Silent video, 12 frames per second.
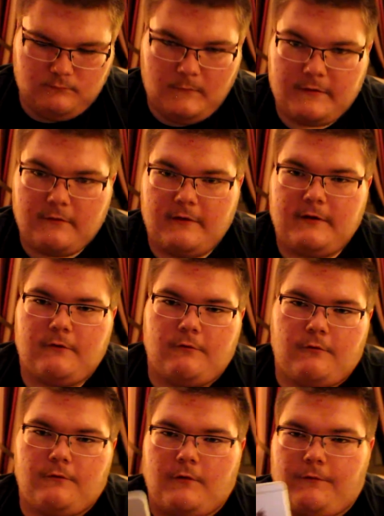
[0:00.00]
Until I did
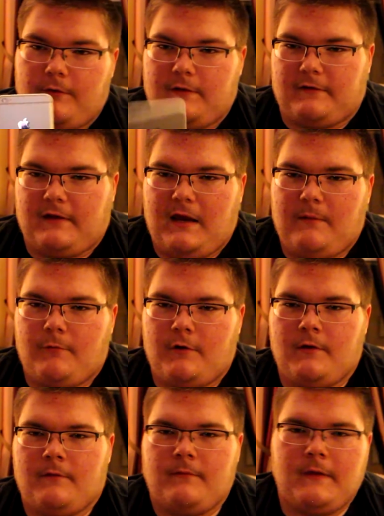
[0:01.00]
the review for this
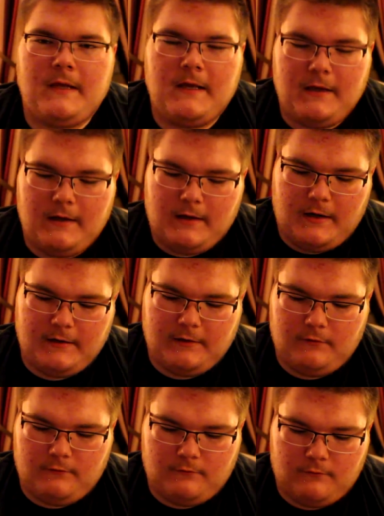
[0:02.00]
camera, I
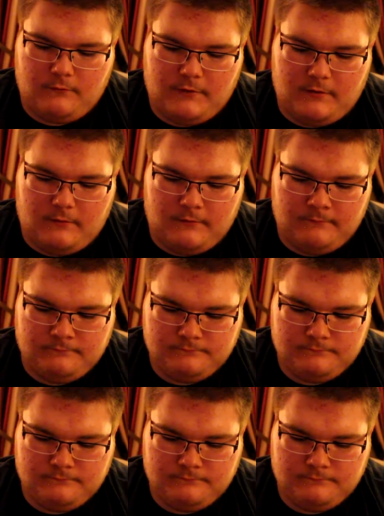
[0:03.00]
did use the rear.